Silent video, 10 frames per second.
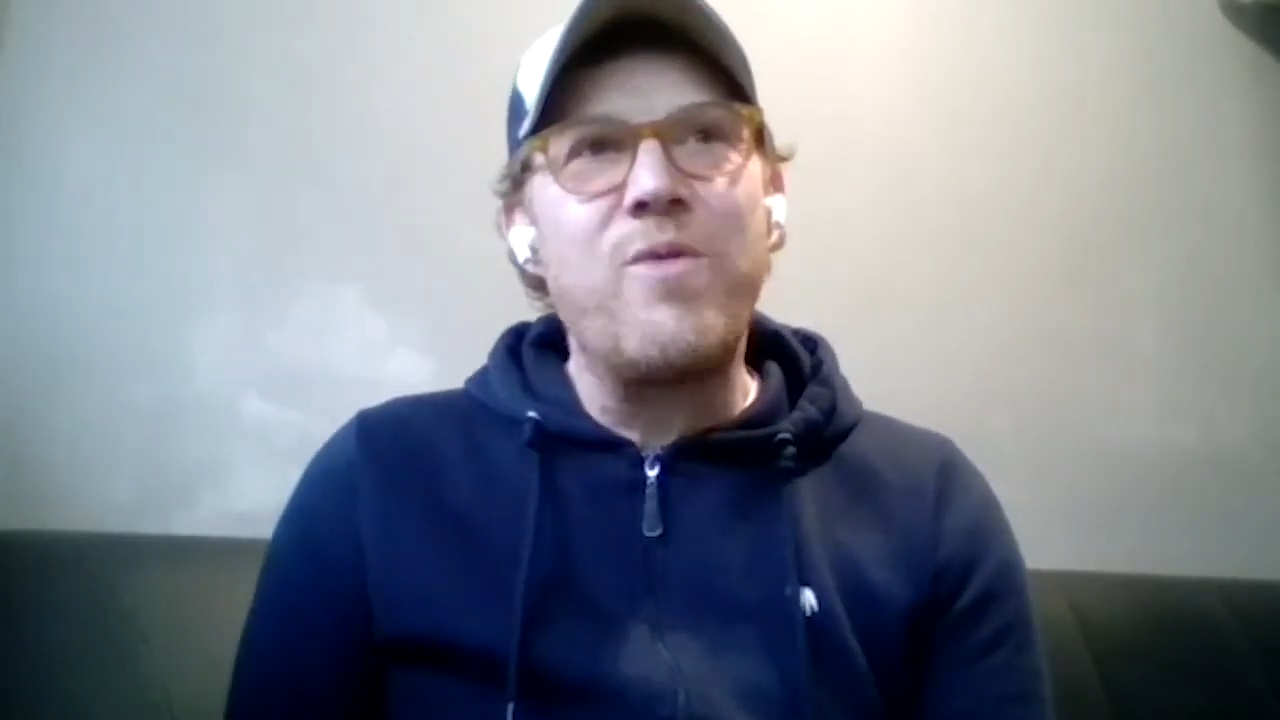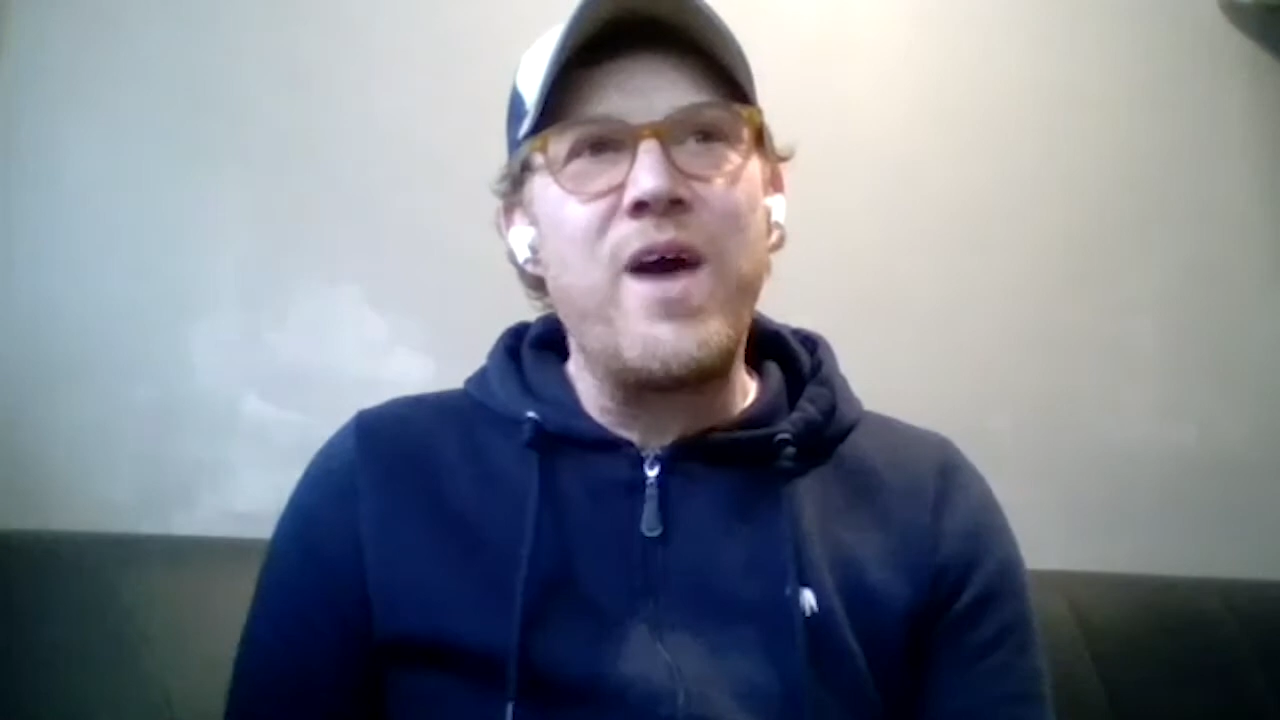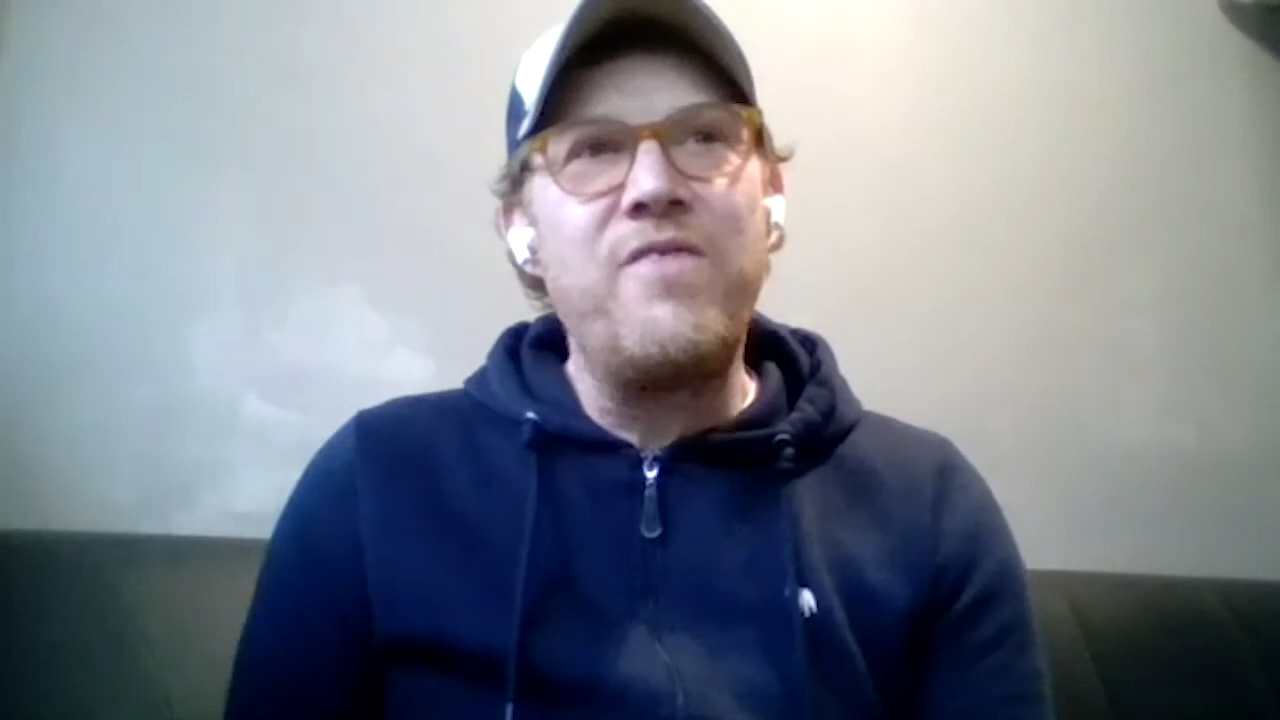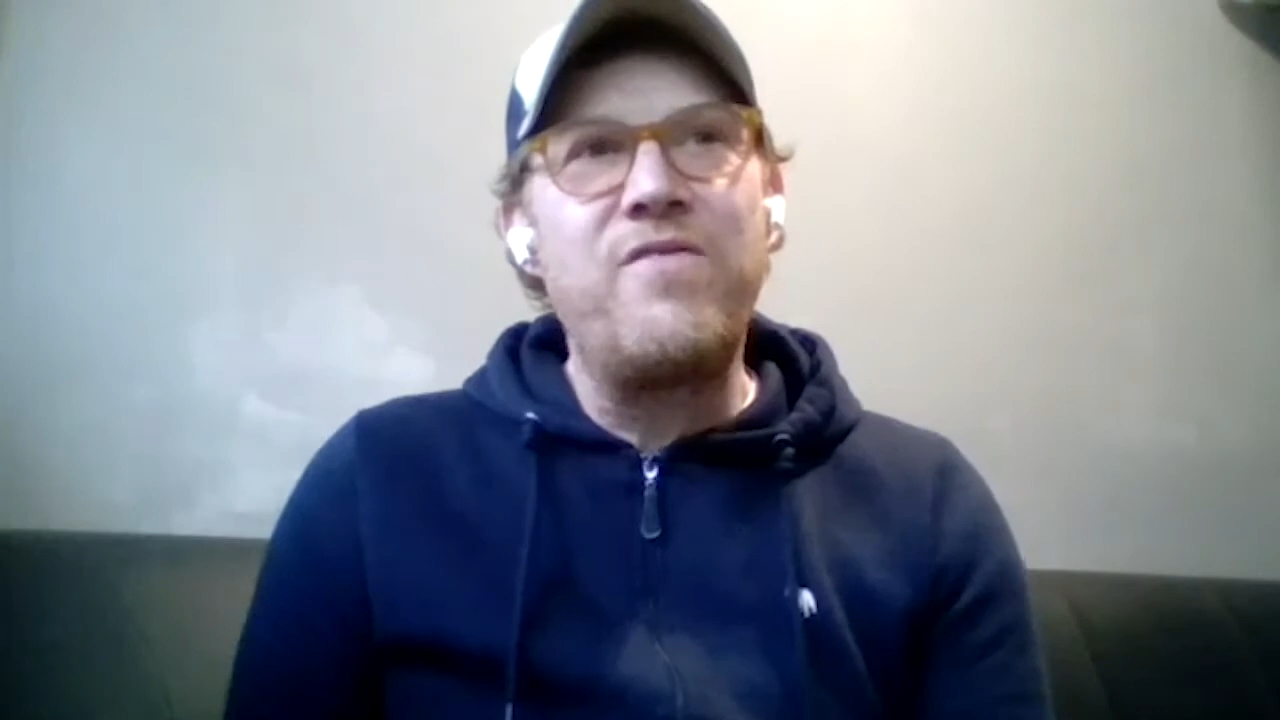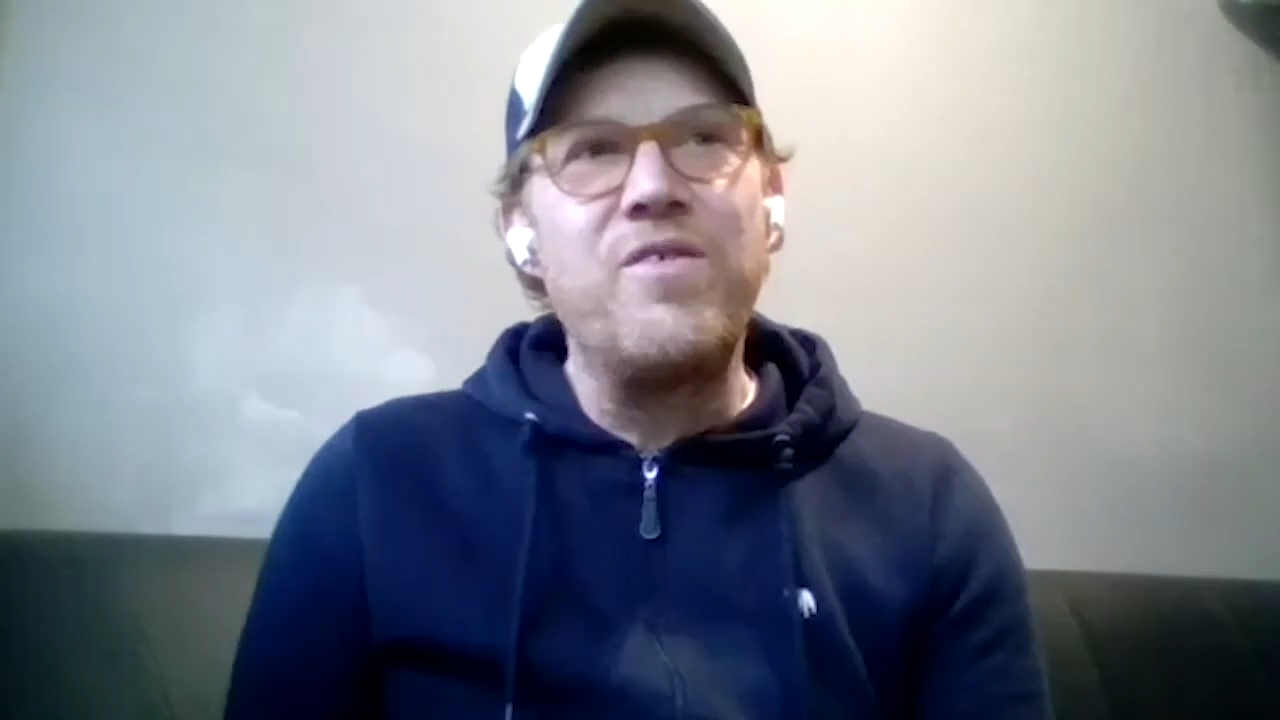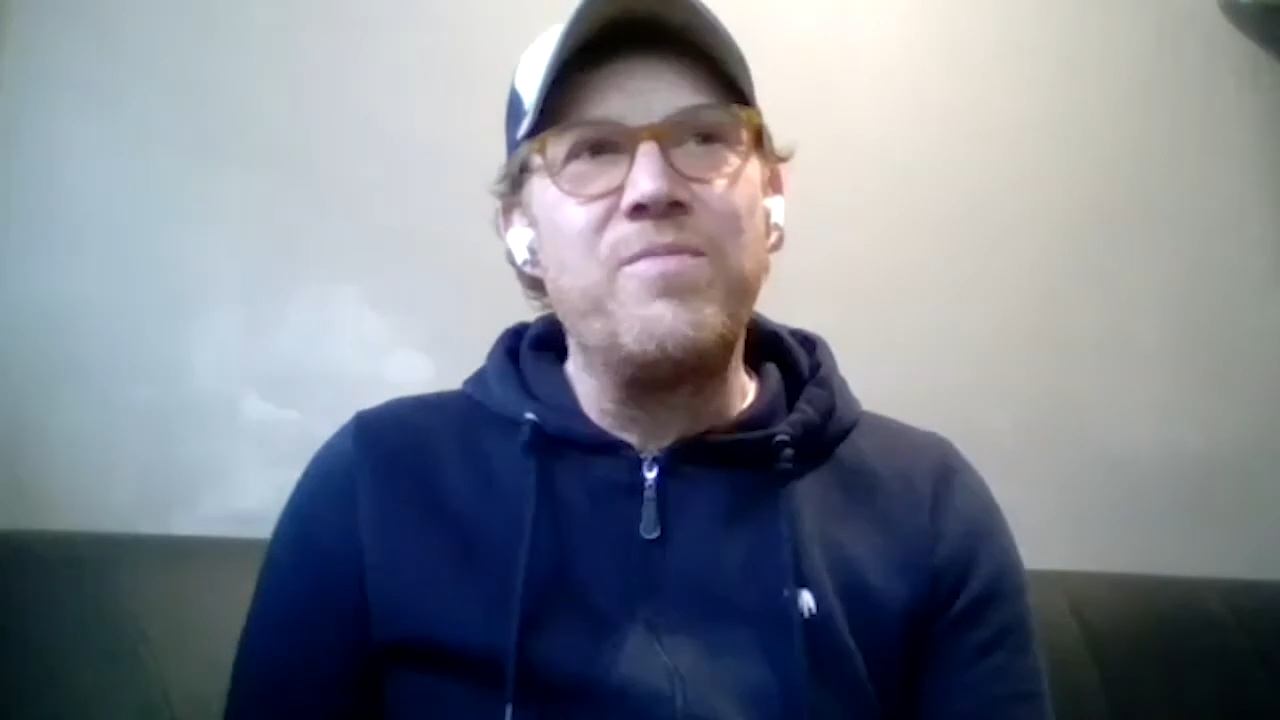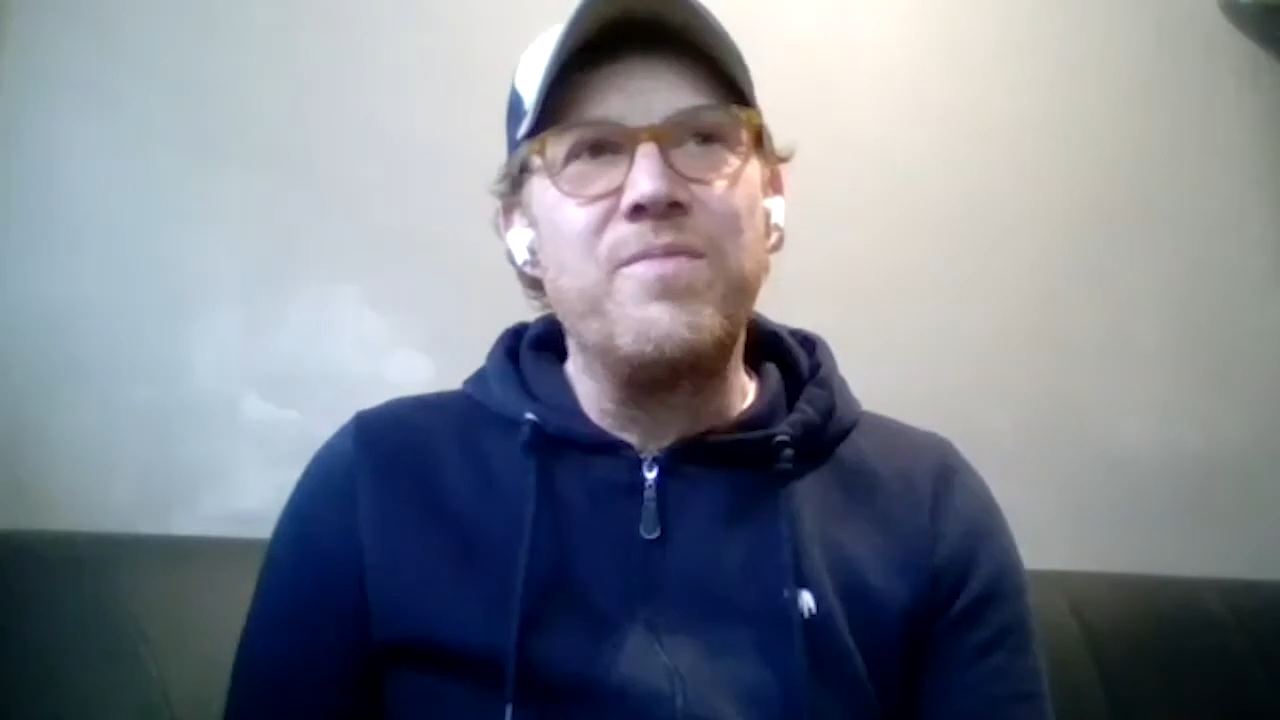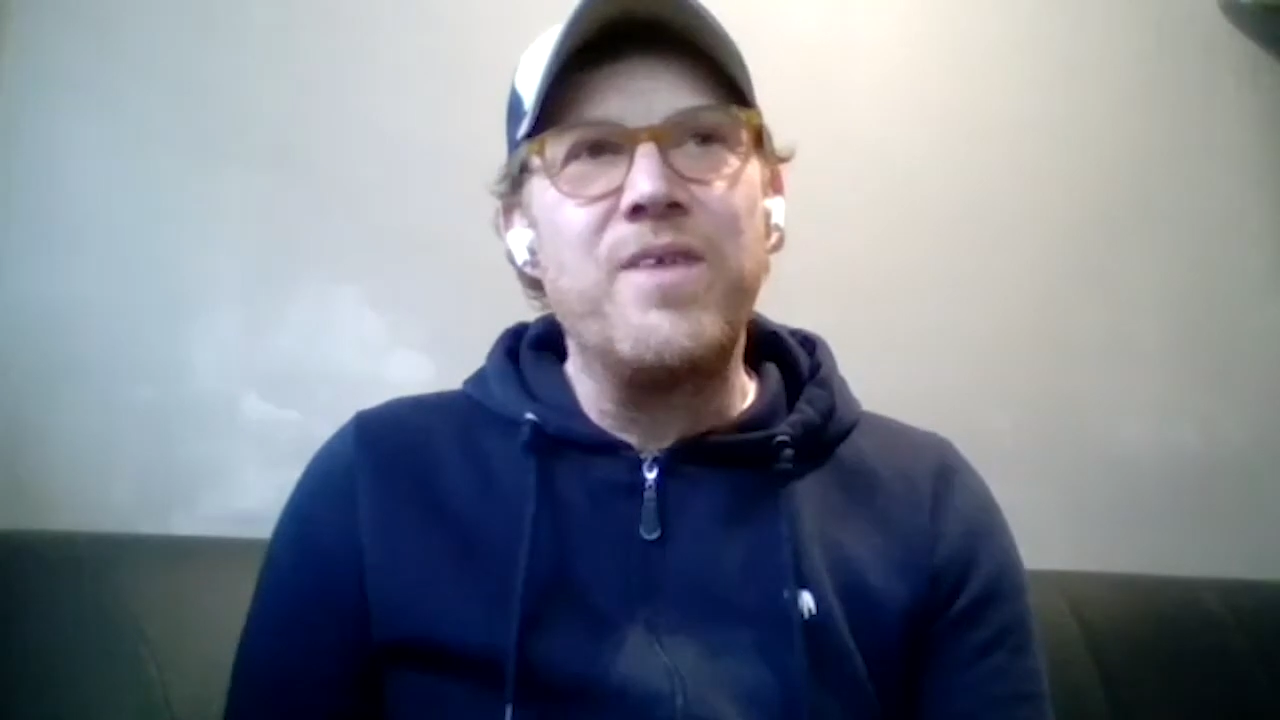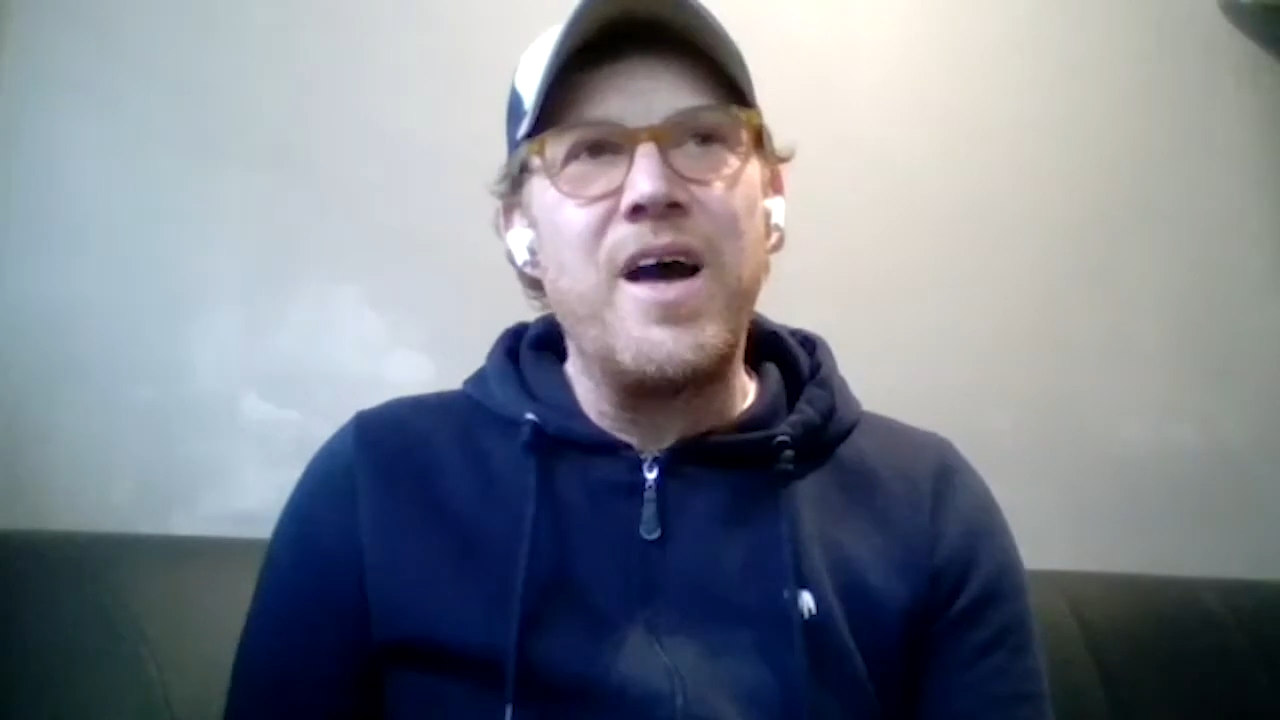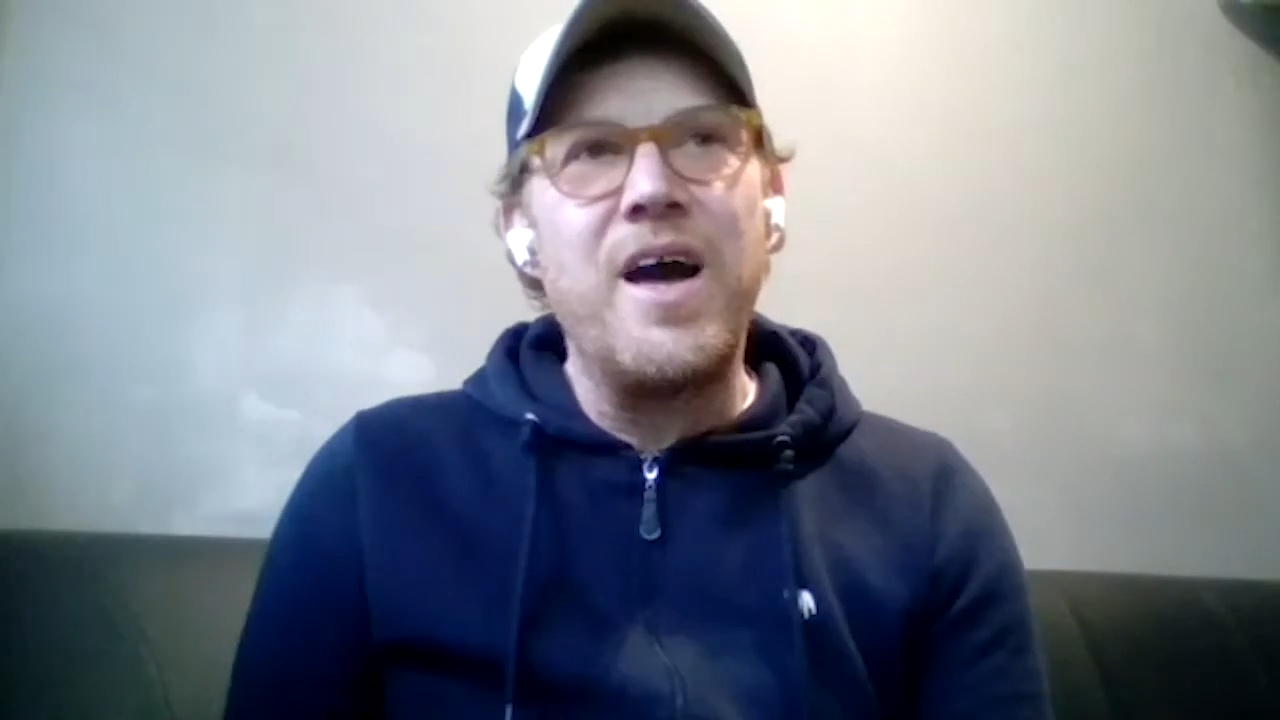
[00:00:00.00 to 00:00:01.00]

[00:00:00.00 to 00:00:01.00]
away from